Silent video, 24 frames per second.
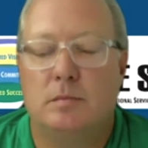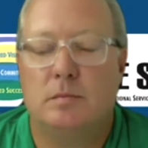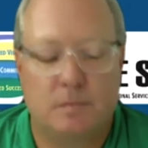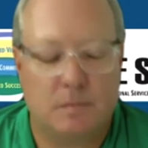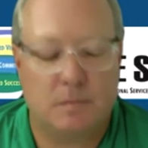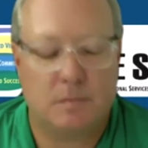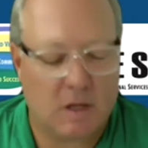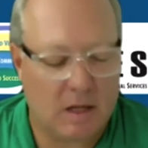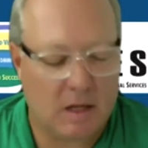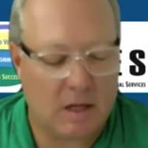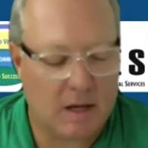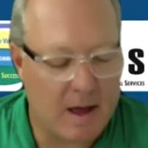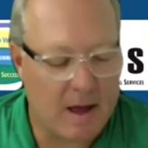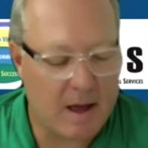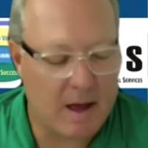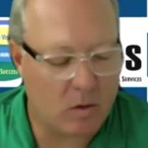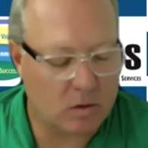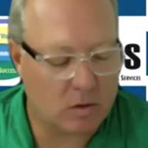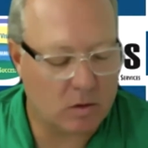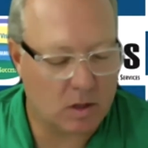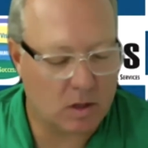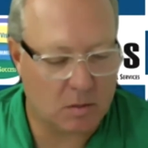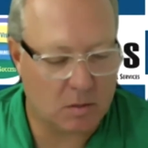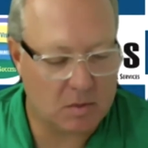an
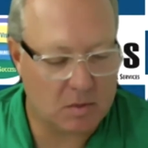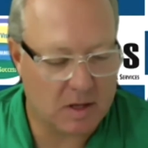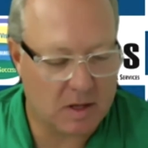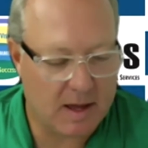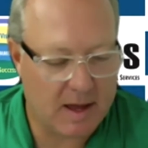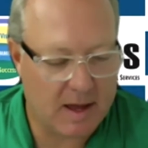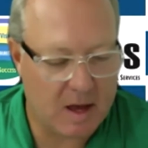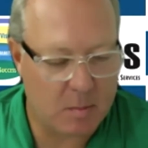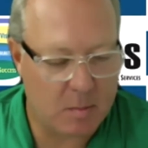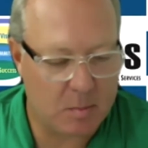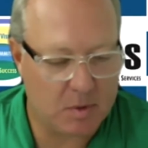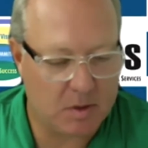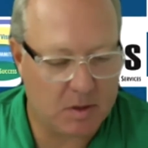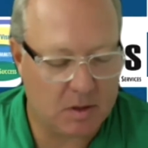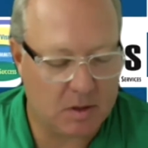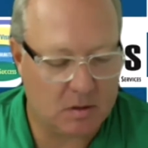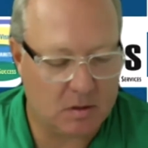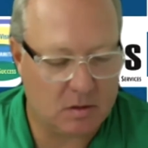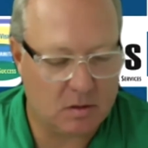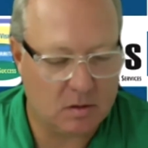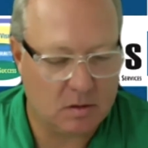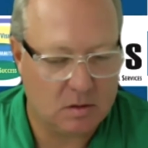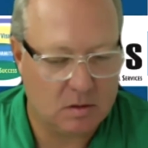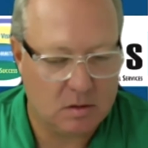outcome that
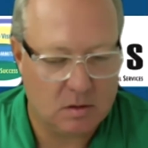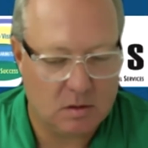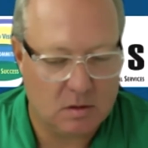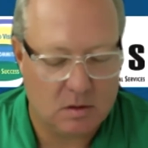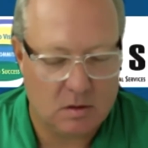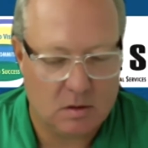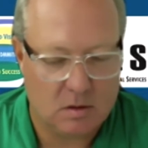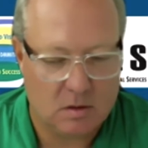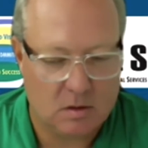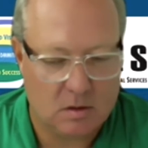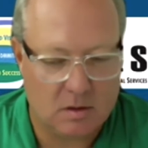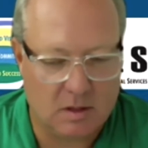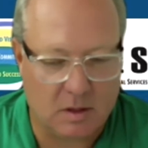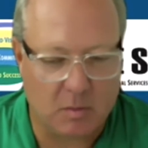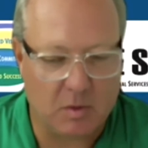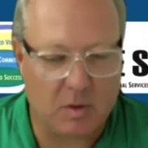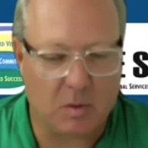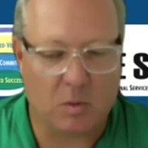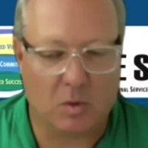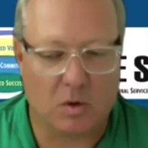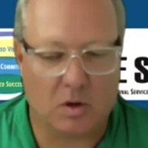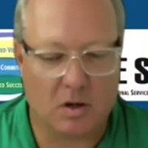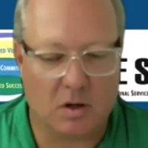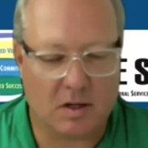happened that we
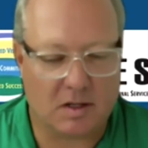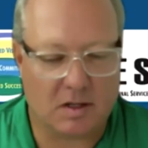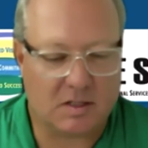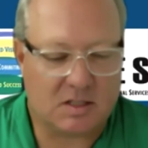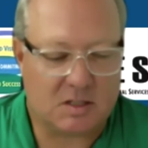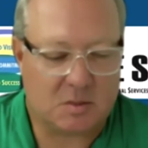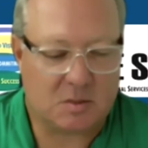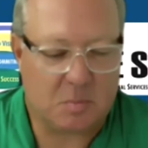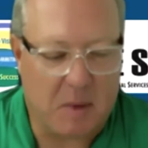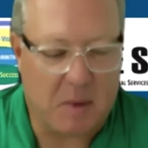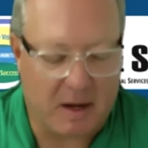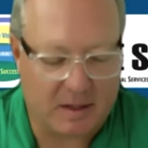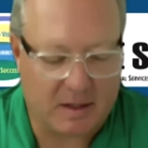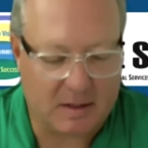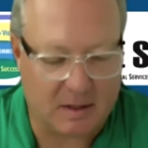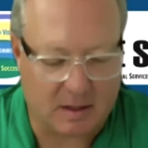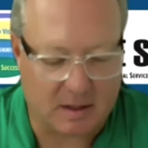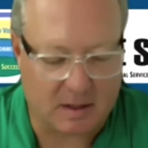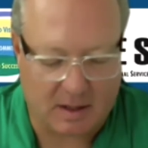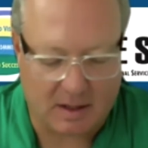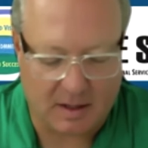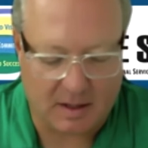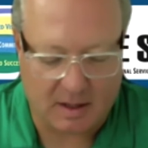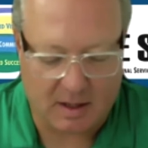weren't expecting,
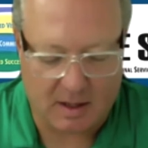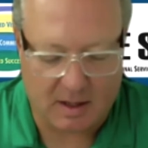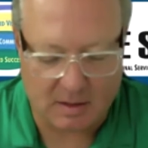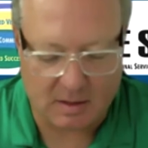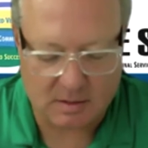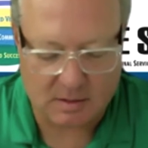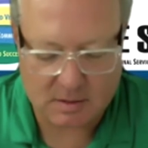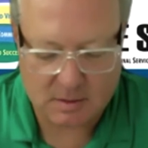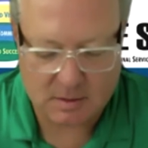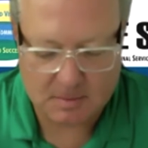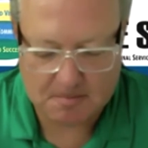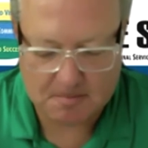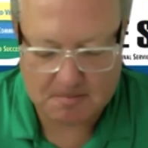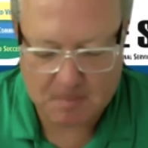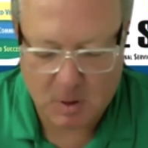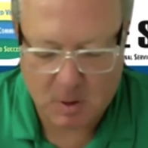I guess.